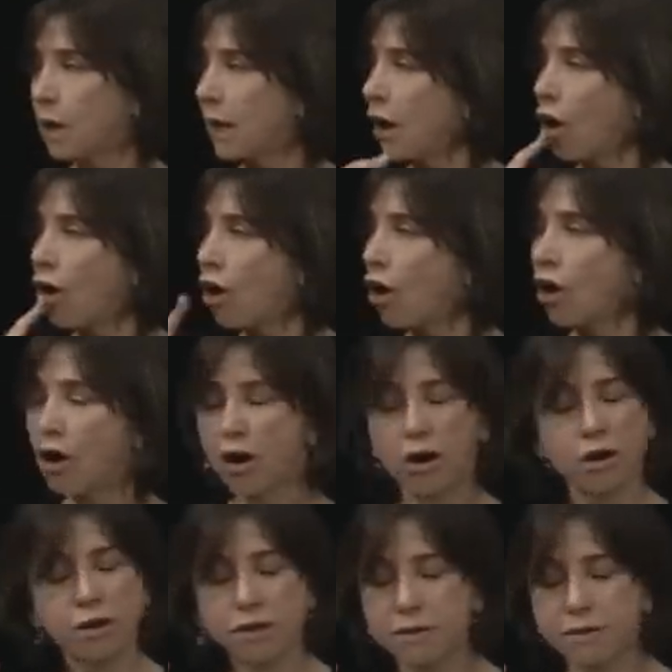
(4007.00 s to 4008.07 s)
and I think in the
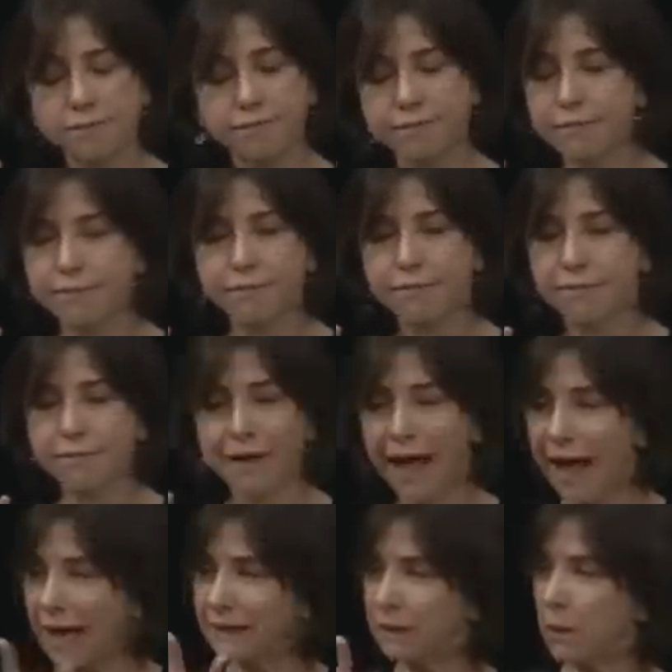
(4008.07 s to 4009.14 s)
deaf community we
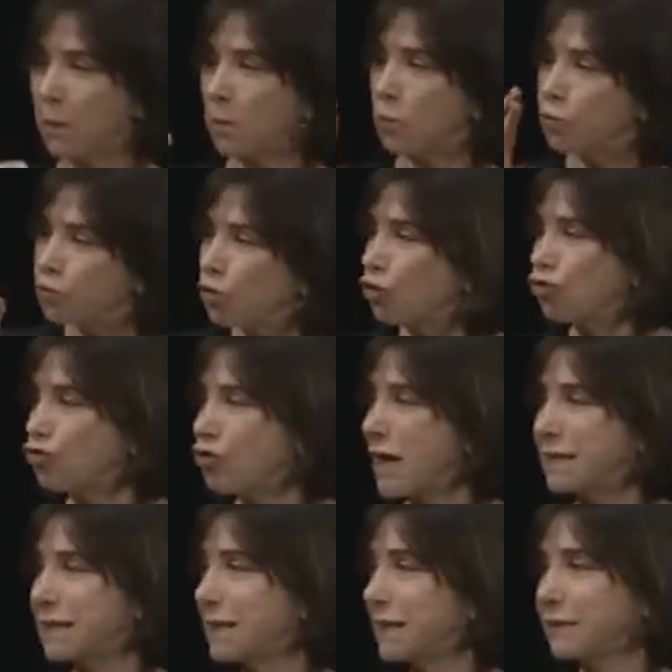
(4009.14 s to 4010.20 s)
are
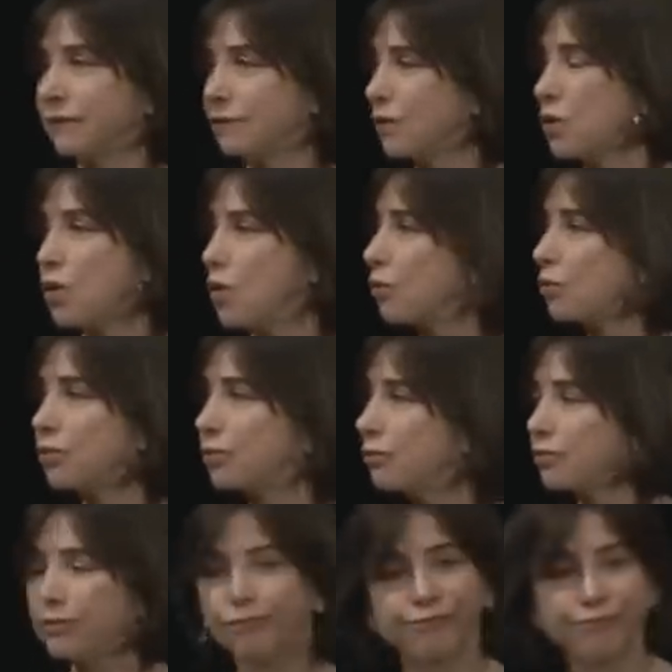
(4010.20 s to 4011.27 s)
perhaps not as progressive.
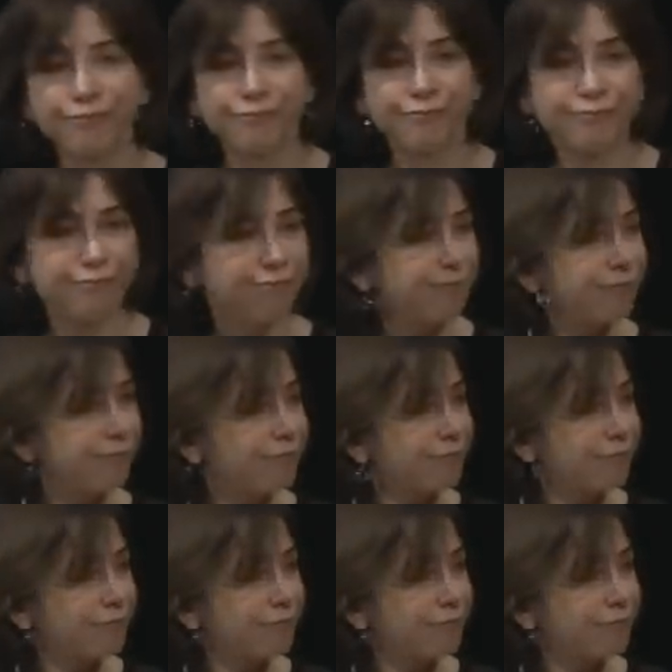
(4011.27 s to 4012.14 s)
I